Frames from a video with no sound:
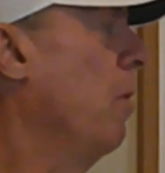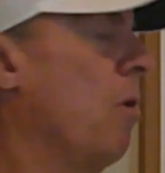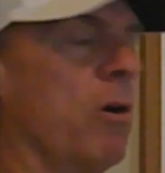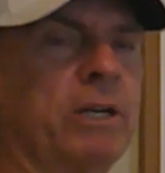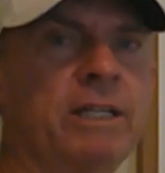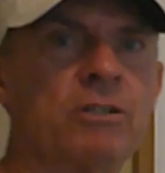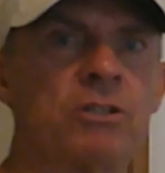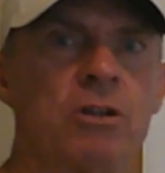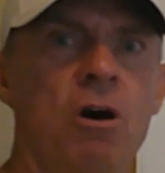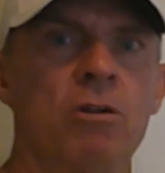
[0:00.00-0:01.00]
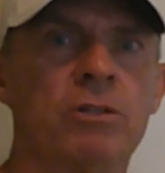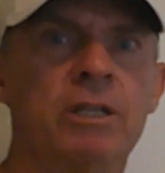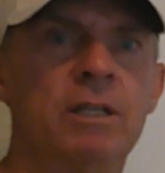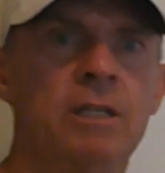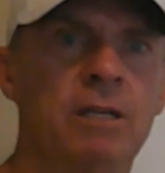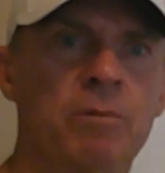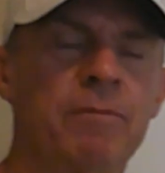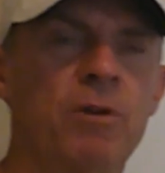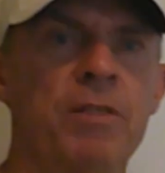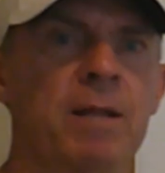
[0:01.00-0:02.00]
already installed, and
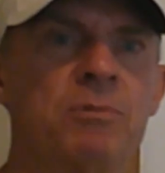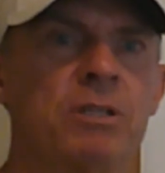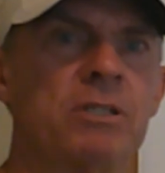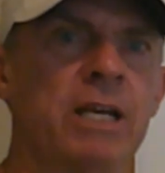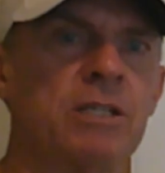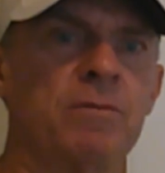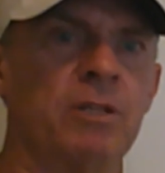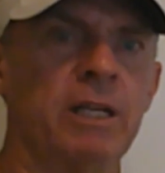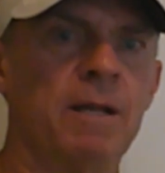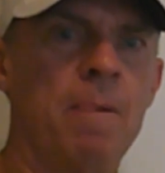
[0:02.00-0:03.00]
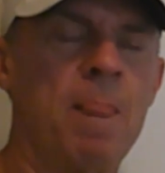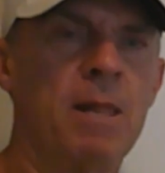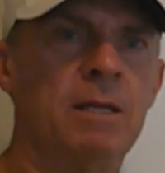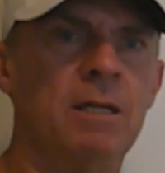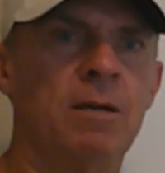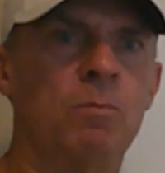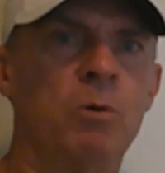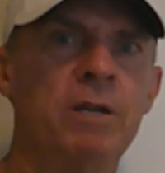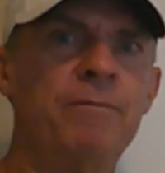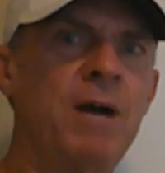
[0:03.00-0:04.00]
we've run them successfully.
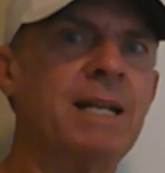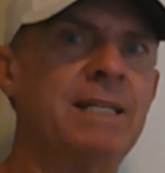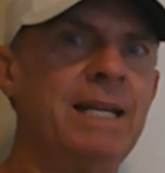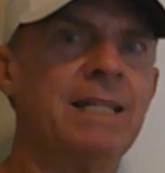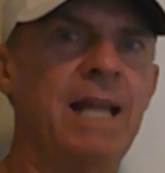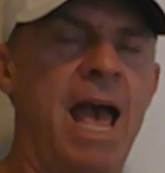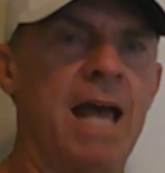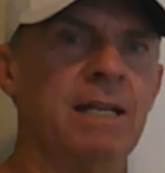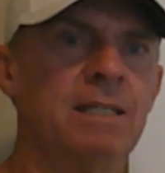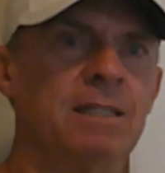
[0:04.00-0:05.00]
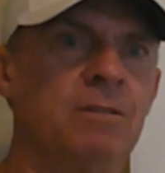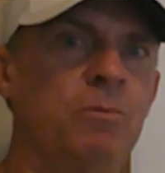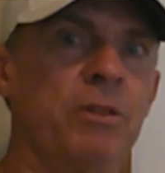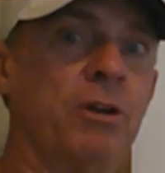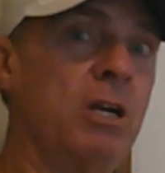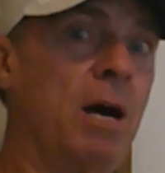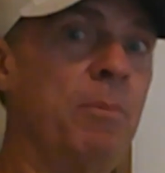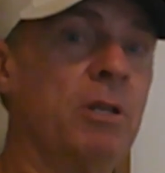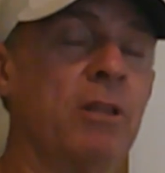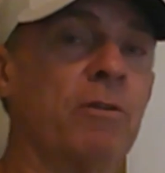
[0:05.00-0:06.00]
What if I did that with a
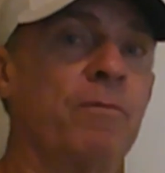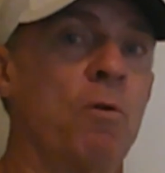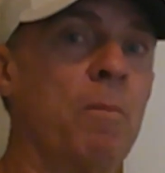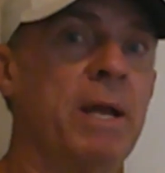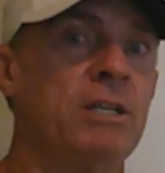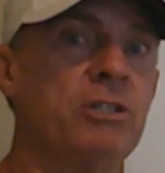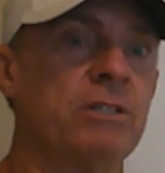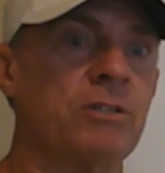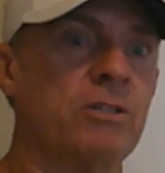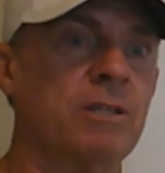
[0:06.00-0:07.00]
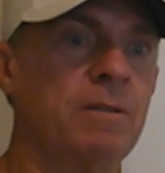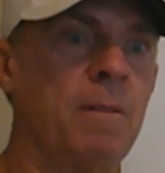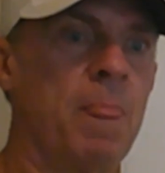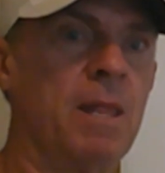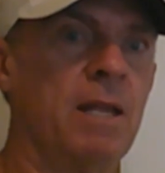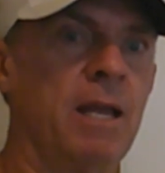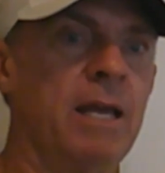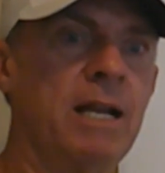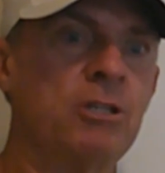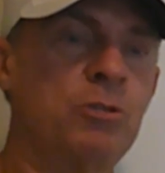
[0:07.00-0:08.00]
couple other formations?
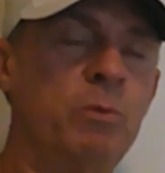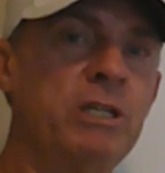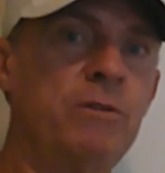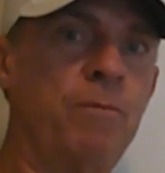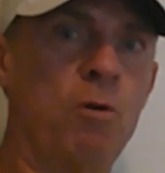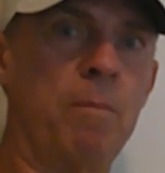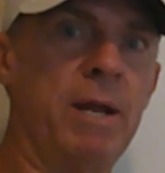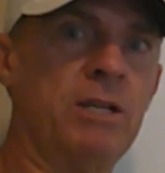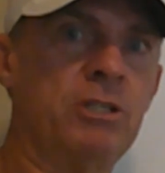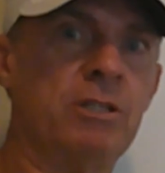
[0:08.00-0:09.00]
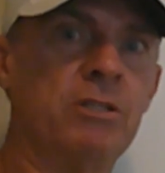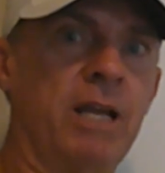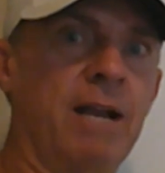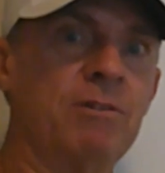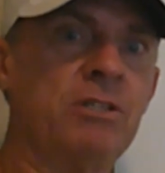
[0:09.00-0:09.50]
And I switched formations every